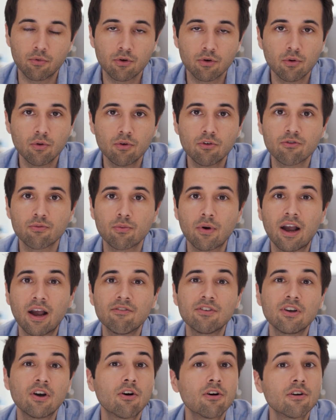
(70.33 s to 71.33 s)
recruiters were
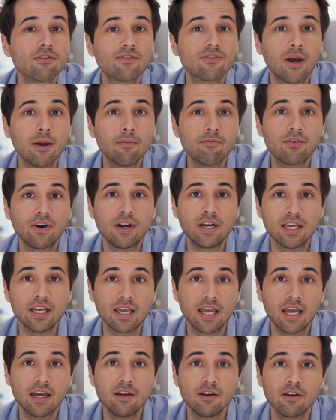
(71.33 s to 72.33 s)
having a hard time finding
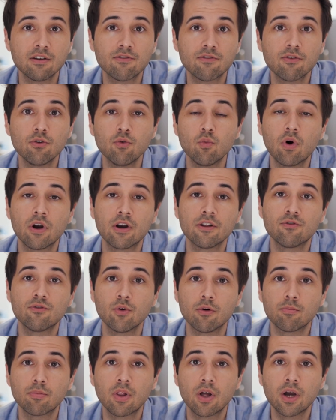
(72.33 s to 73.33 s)
candidates who wanted
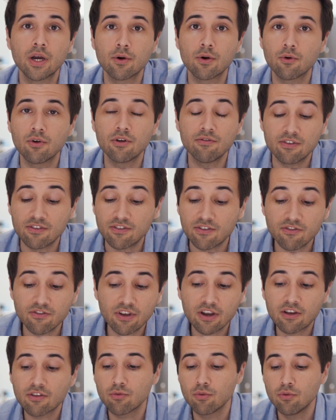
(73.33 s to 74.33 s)
to apply or even
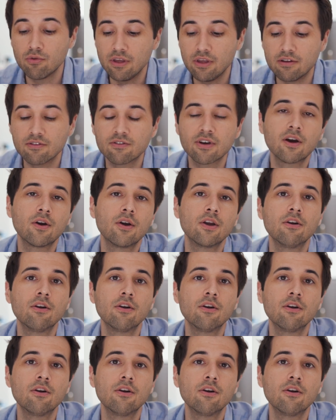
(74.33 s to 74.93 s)
stick through the entire